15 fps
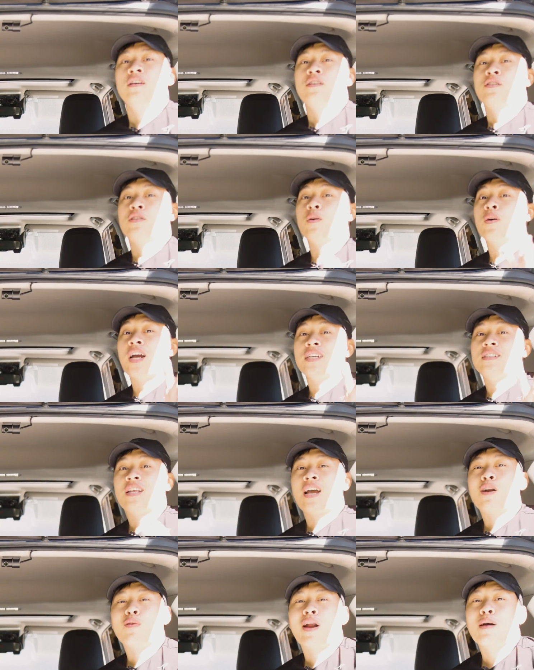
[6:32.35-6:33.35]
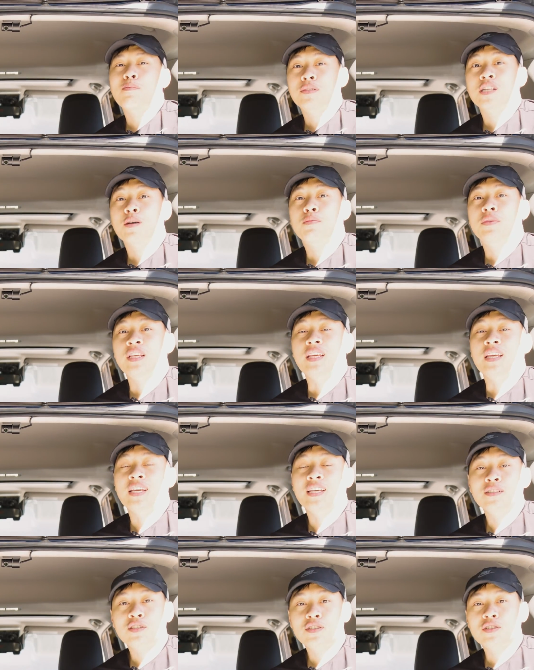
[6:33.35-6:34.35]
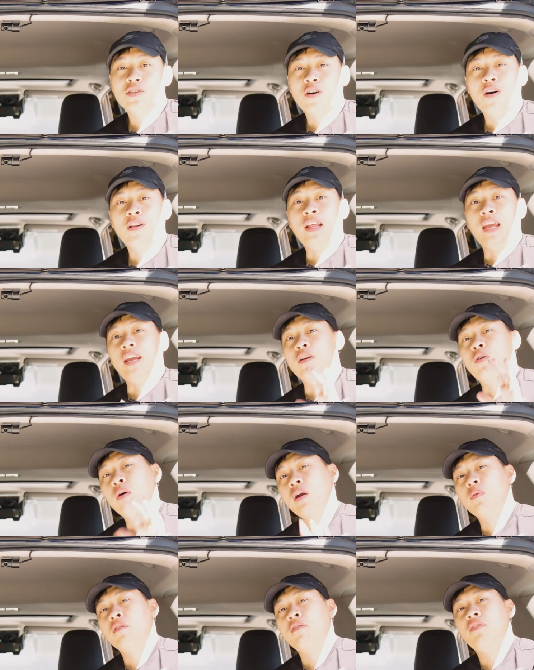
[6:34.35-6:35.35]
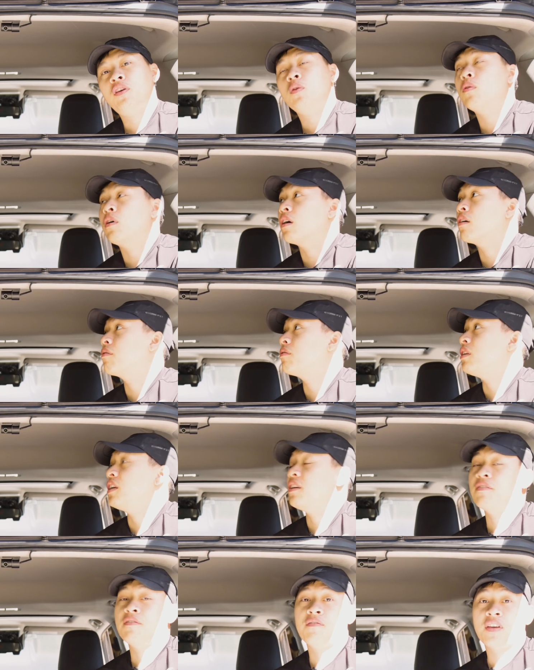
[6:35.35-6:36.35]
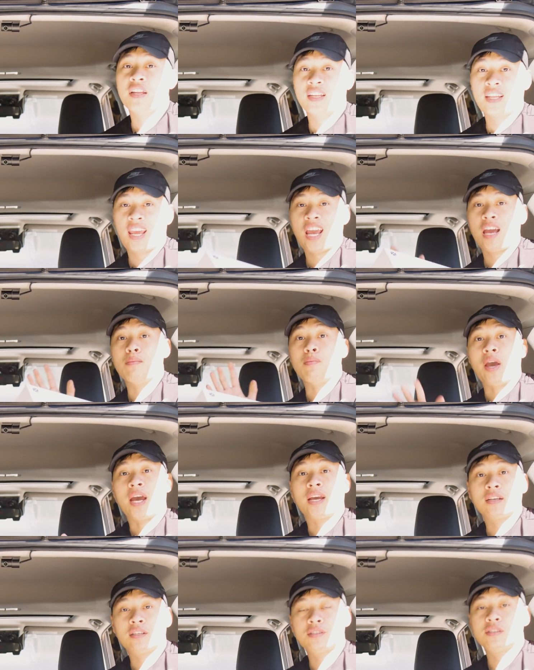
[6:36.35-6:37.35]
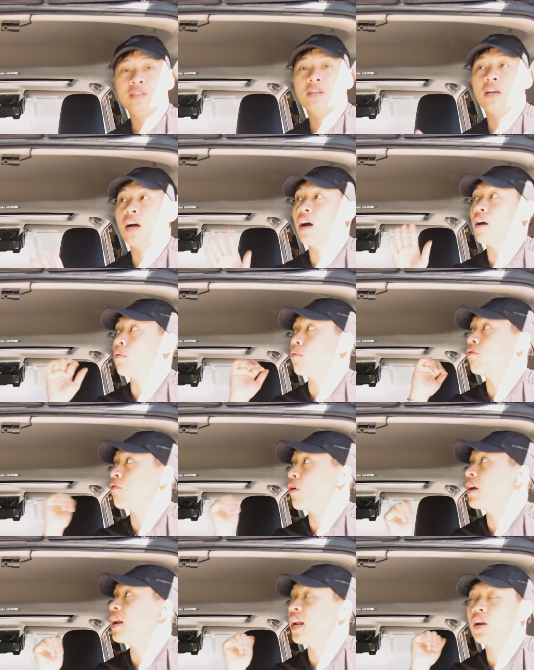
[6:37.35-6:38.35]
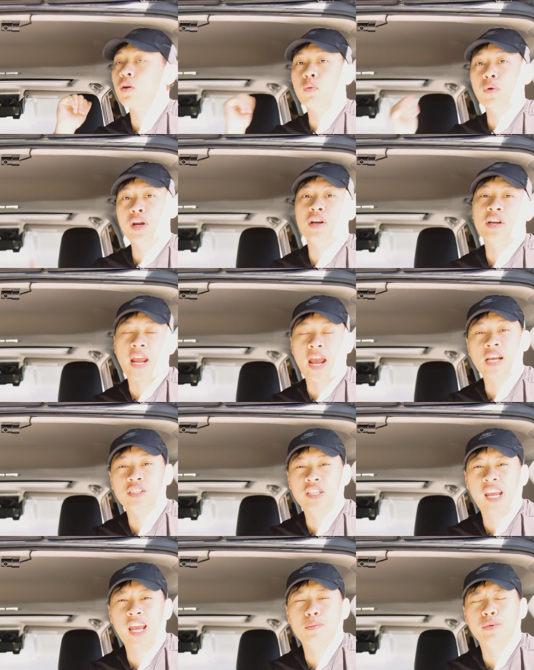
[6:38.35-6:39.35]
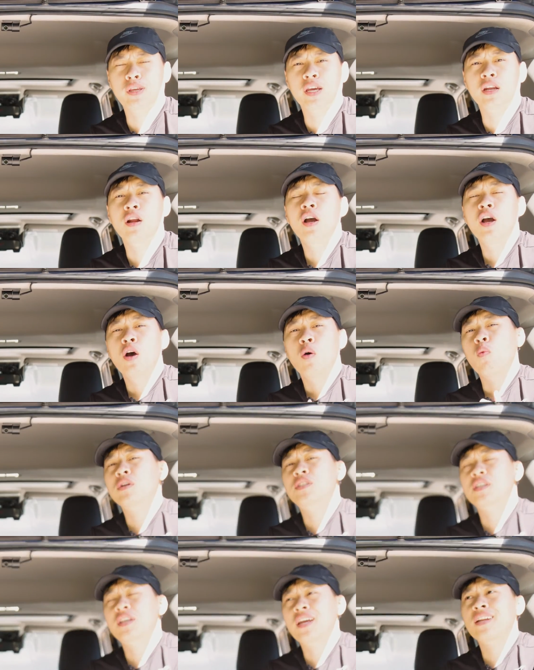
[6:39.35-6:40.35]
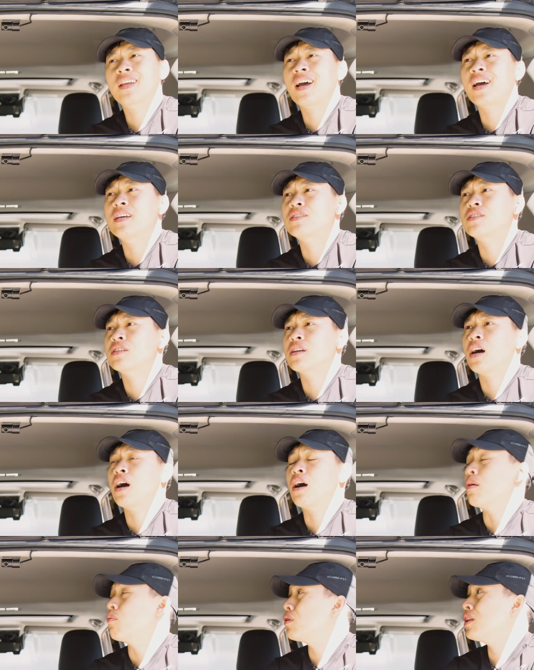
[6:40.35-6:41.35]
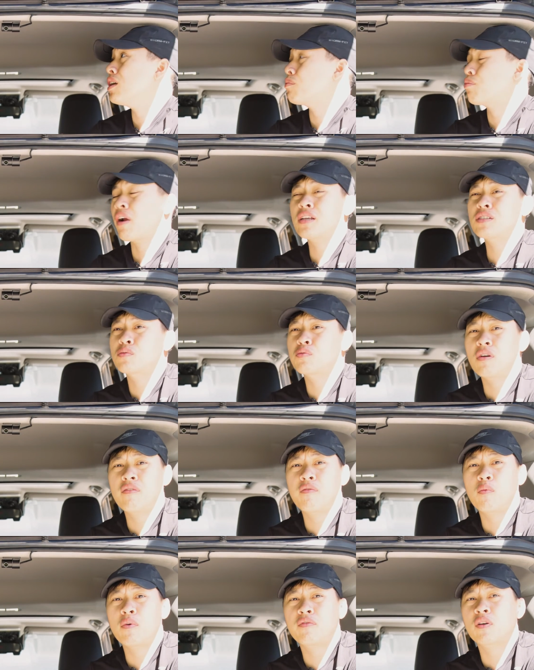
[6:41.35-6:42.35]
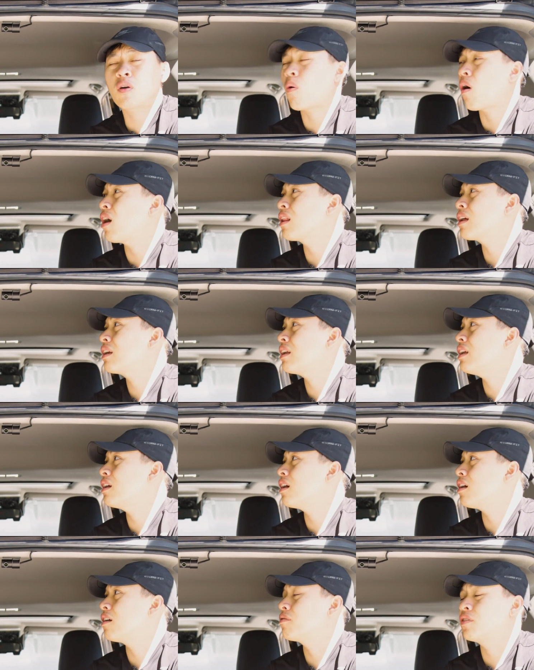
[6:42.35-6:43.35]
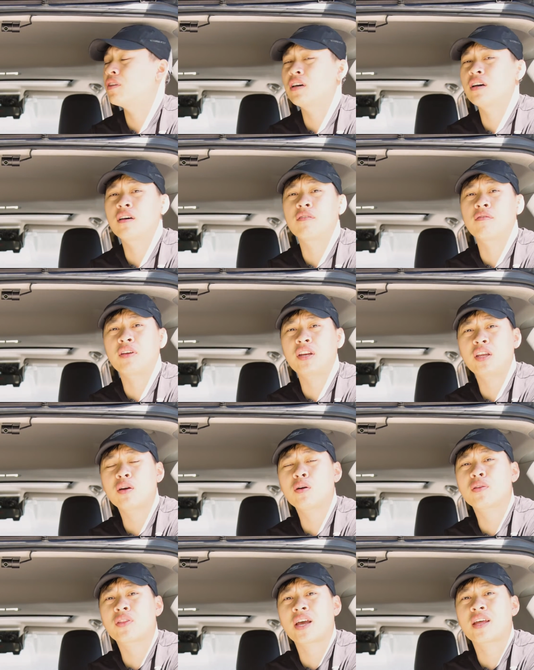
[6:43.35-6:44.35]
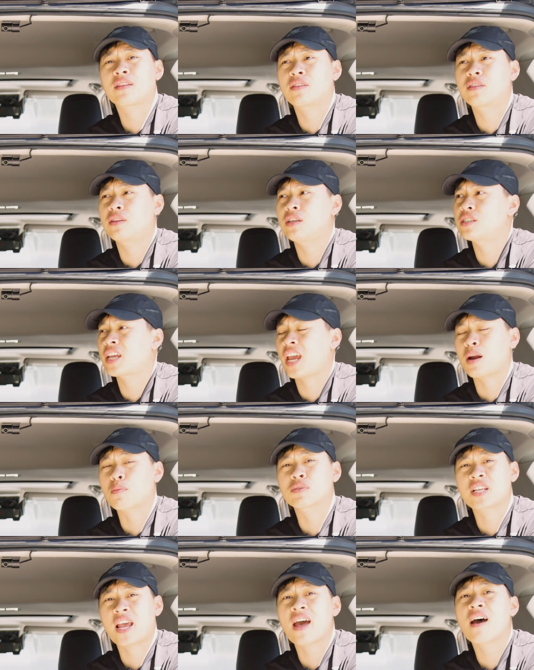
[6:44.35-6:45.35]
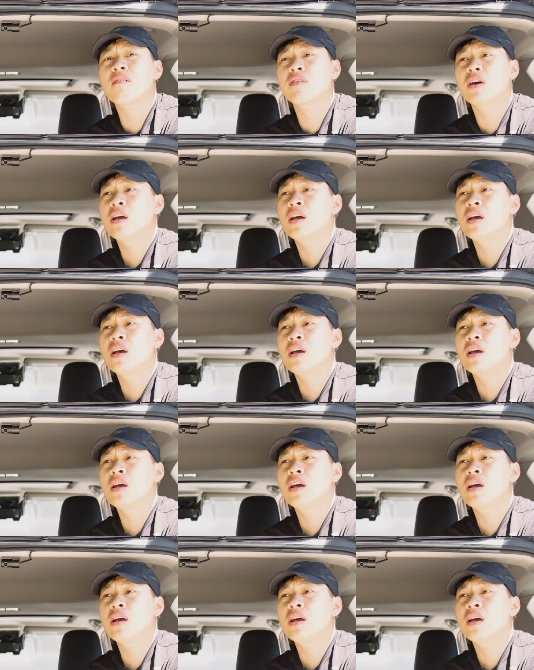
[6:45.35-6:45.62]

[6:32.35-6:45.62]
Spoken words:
So guys, that wraps up the install and quick review of the FITCAM X front and rear dash cam kit. Once again, guys, I'm really impressed with the quality of the video that these cameras have.